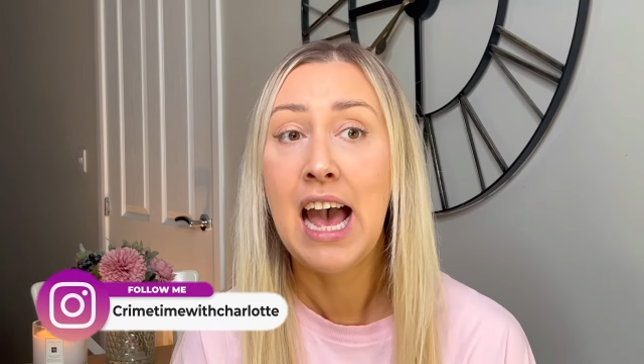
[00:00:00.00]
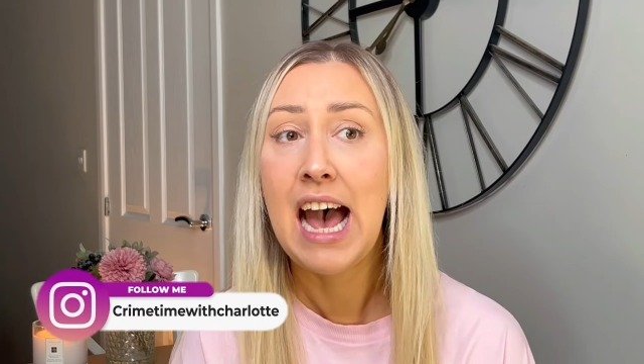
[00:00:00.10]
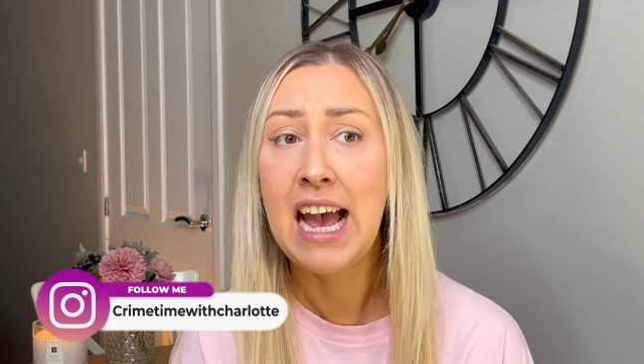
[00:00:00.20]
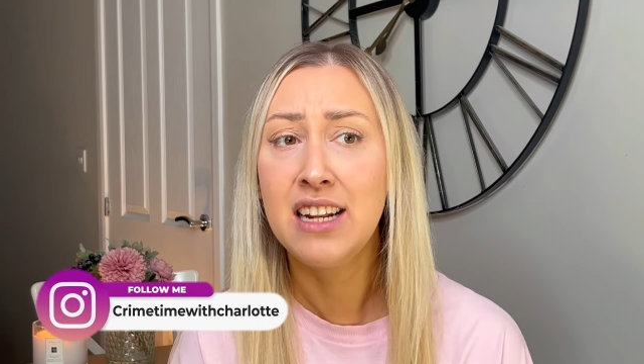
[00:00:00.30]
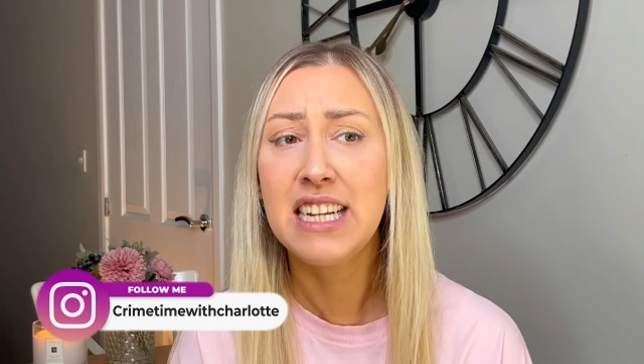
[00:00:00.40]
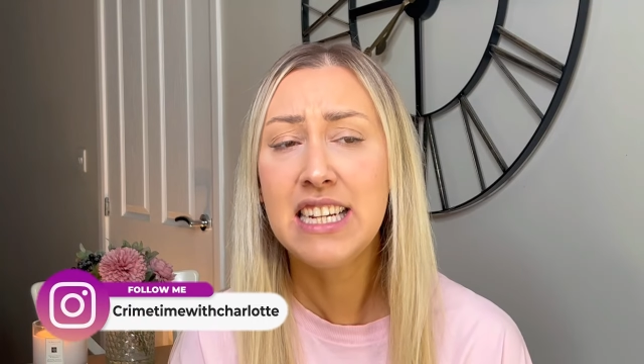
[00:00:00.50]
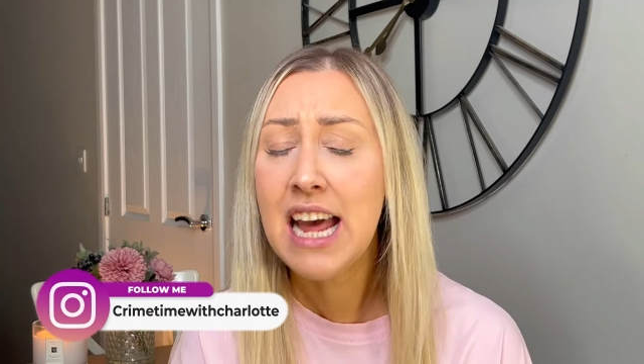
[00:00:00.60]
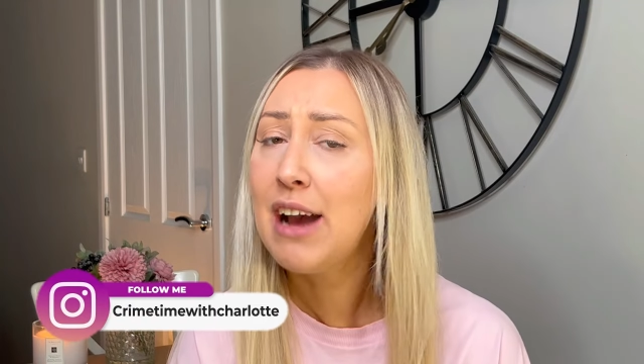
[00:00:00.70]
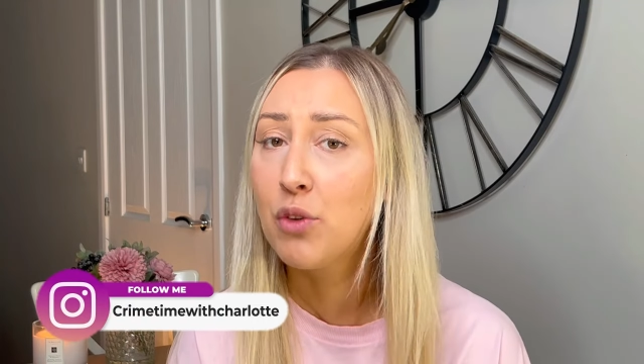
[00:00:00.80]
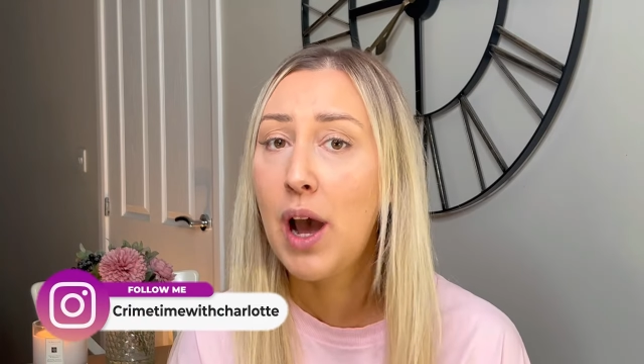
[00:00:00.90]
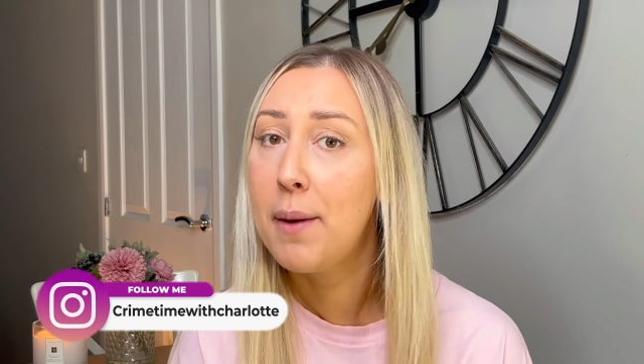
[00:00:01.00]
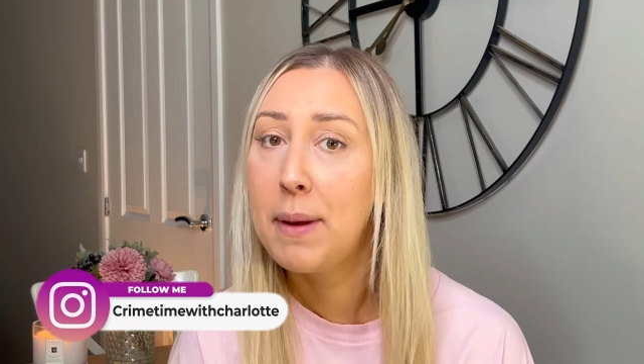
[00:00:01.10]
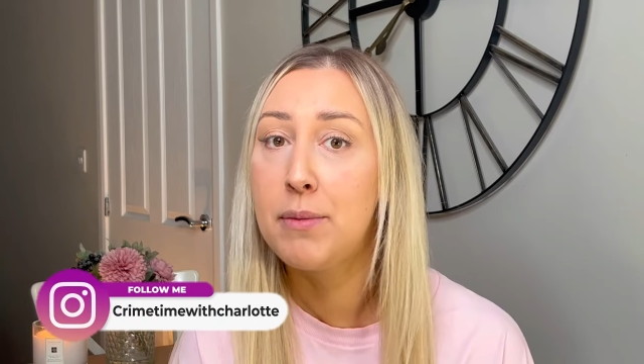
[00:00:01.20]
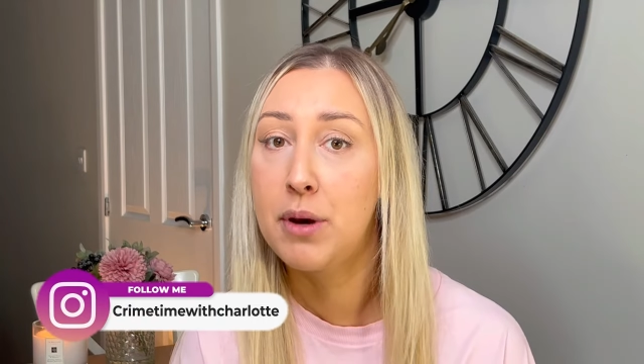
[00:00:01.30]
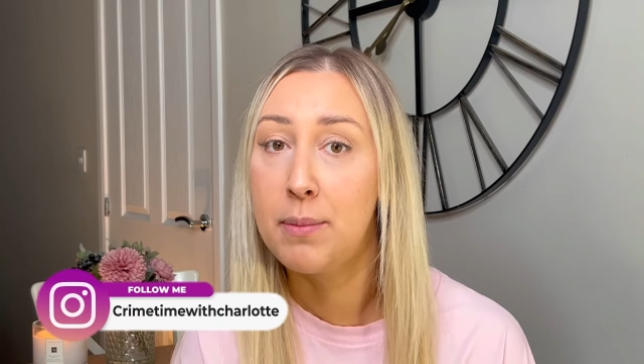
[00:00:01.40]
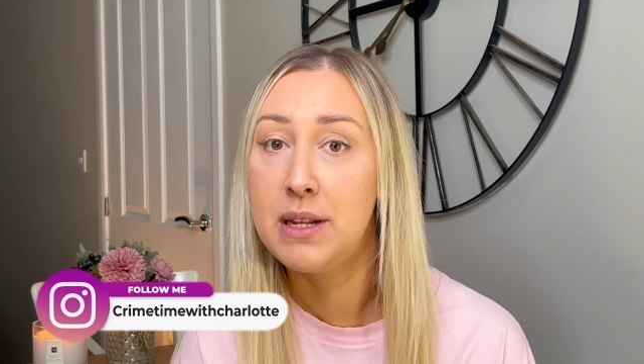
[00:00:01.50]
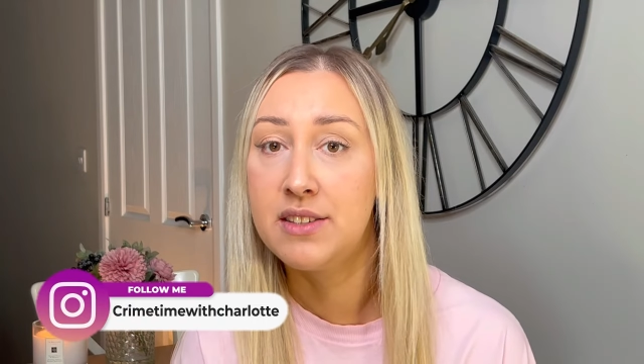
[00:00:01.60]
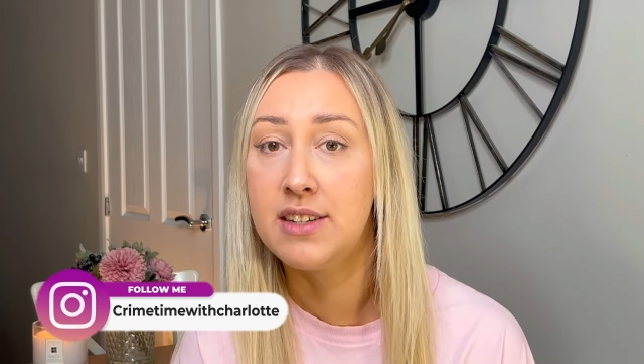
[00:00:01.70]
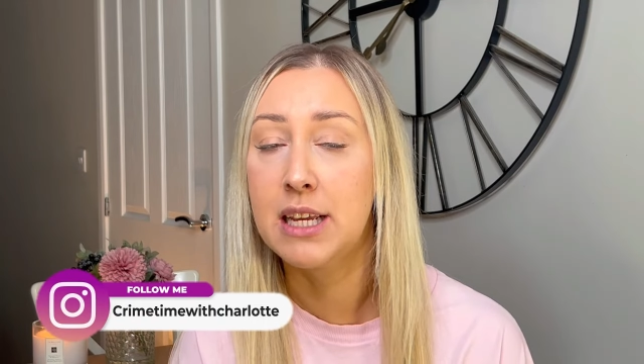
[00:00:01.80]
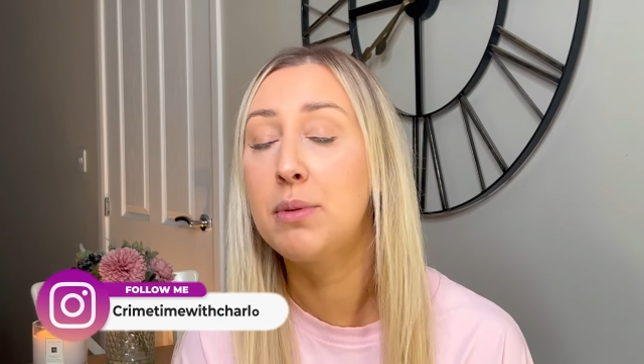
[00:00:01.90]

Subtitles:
and it did have quite a bit of publicity,